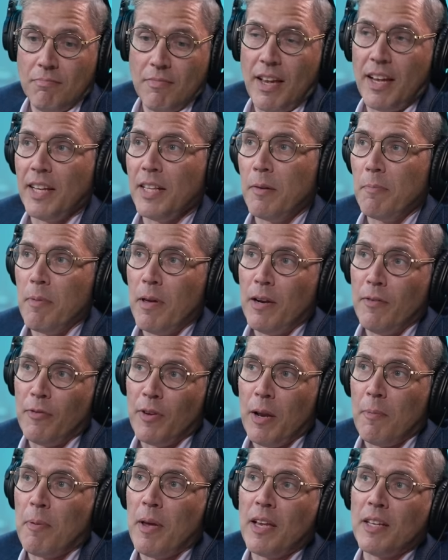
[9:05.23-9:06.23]
I get the
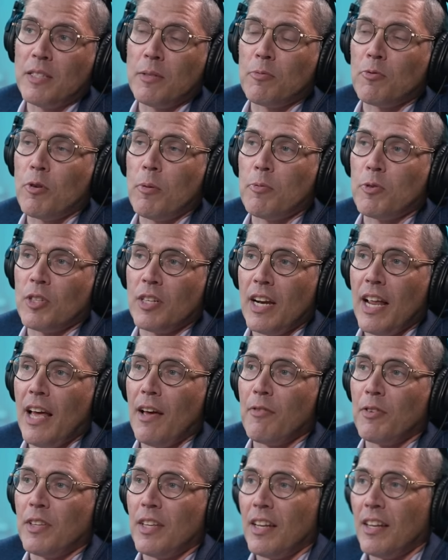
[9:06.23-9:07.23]
benefit. I pay a subscription. I
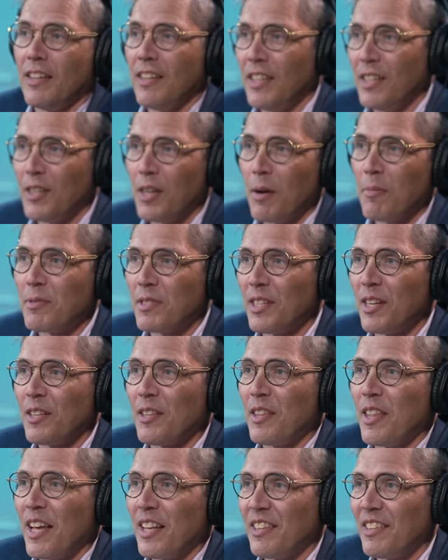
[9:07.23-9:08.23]
have it. Then it comes in
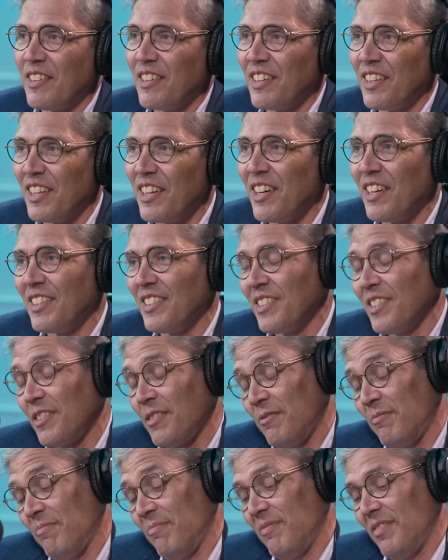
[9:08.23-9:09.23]
under that uh, guide.
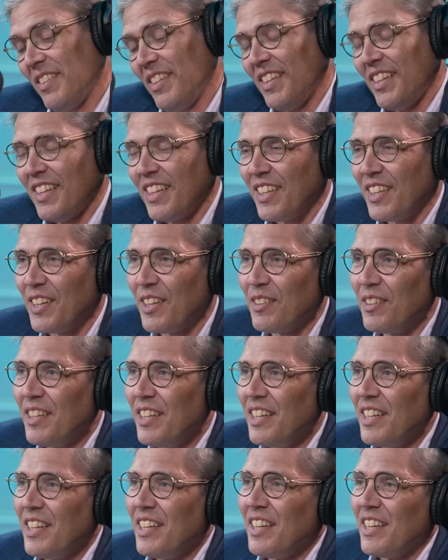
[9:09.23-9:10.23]
So, you know,
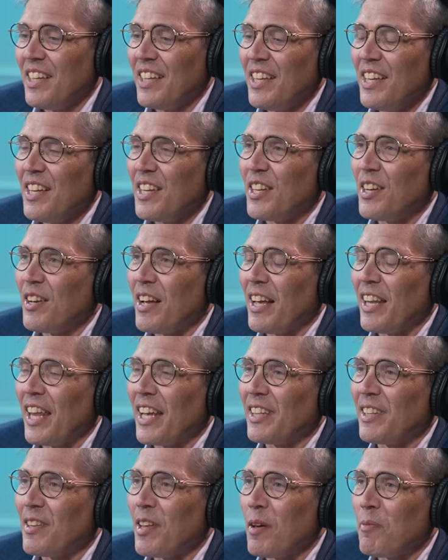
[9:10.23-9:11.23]
you know, I
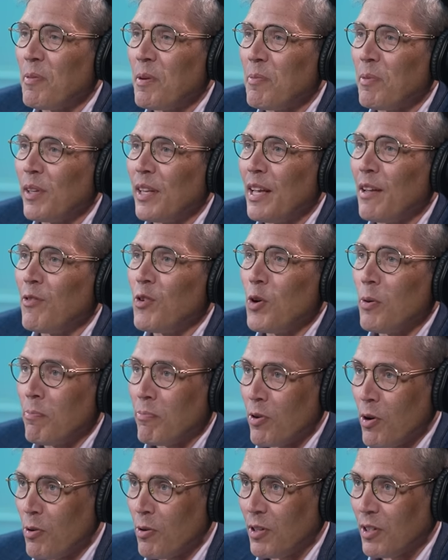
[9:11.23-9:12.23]
like to tell people if your
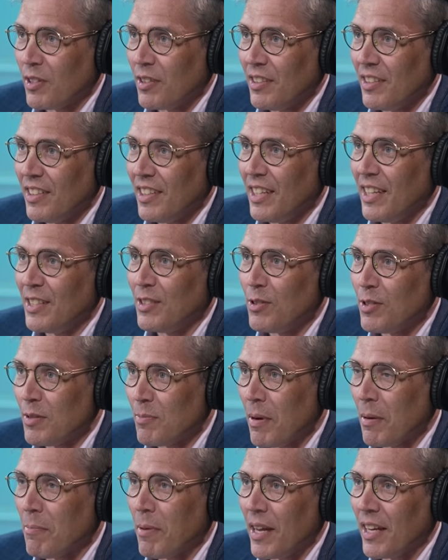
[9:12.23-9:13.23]
broker is
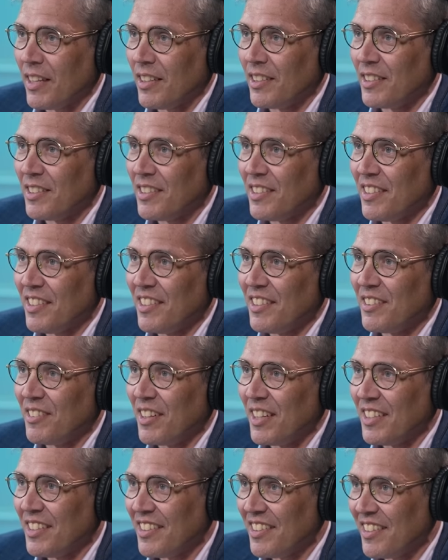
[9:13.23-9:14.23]
using my bank list,
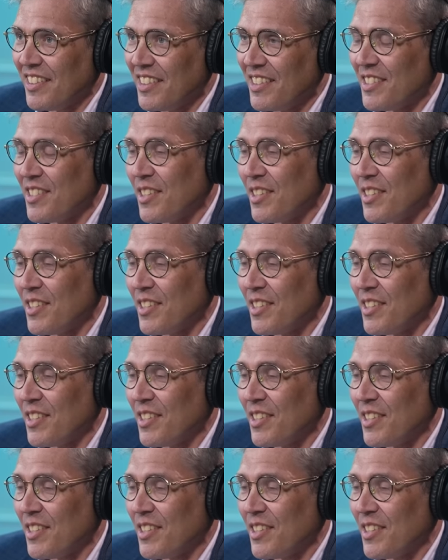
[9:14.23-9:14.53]
right? Yeah.